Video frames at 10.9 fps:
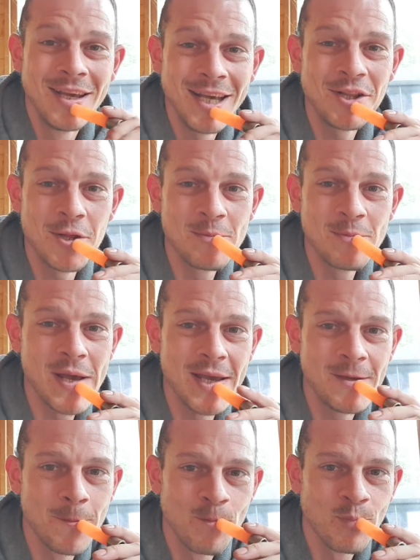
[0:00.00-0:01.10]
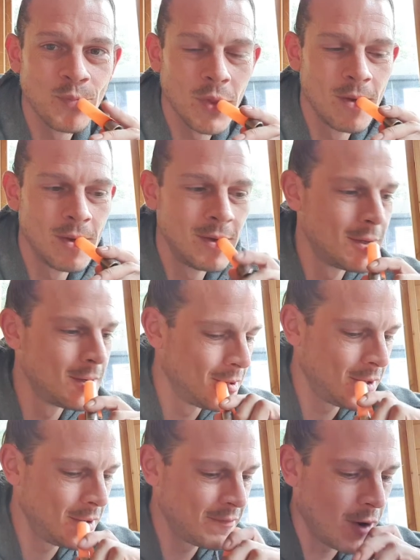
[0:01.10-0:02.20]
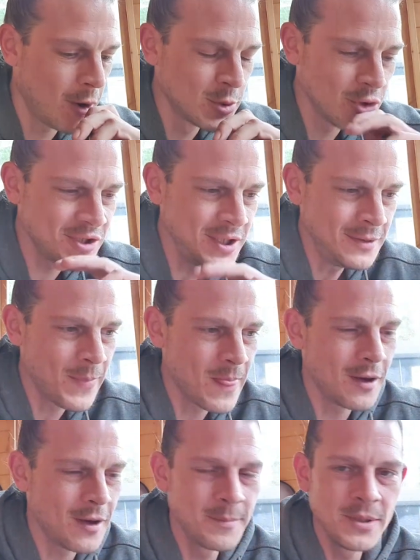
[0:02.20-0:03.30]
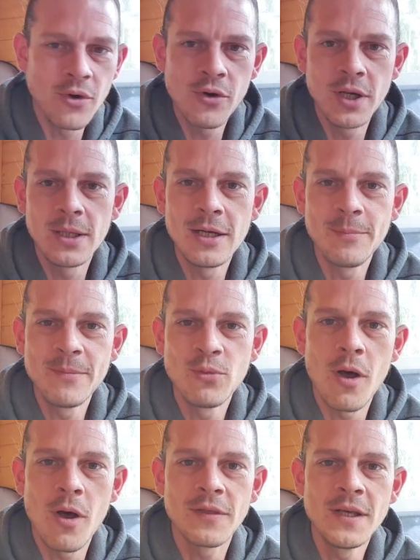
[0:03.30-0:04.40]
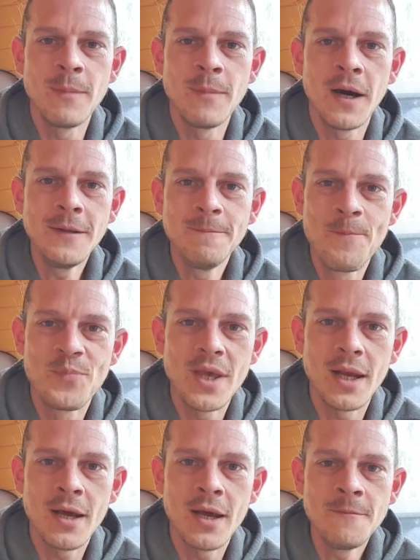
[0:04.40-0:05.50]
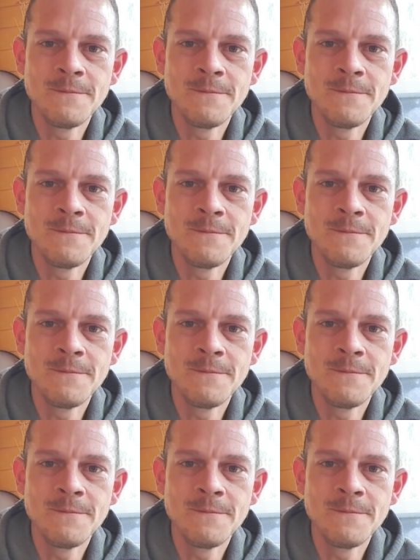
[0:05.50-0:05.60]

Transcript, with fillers: England, mate. If I was Aussie, I'd be talking a little bit more like this, mate. You know?